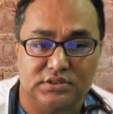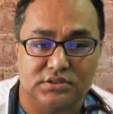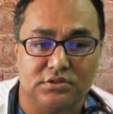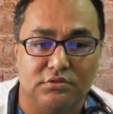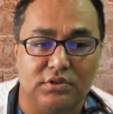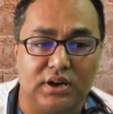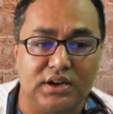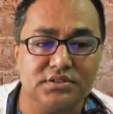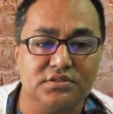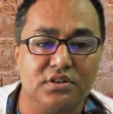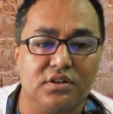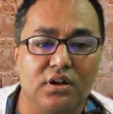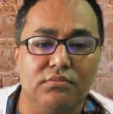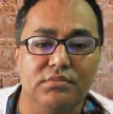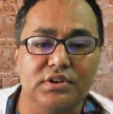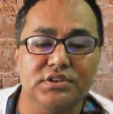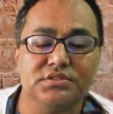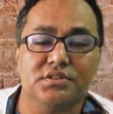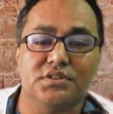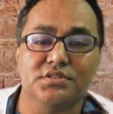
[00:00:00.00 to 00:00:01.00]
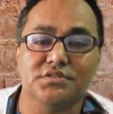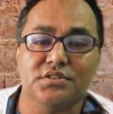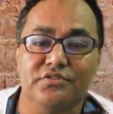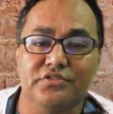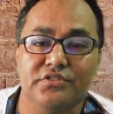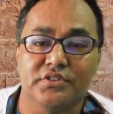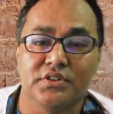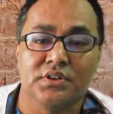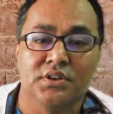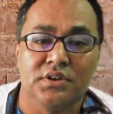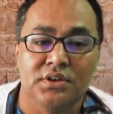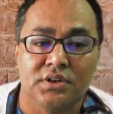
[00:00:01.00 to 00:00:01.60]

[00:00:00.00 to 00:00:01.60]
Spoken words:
So what is the commonest cause of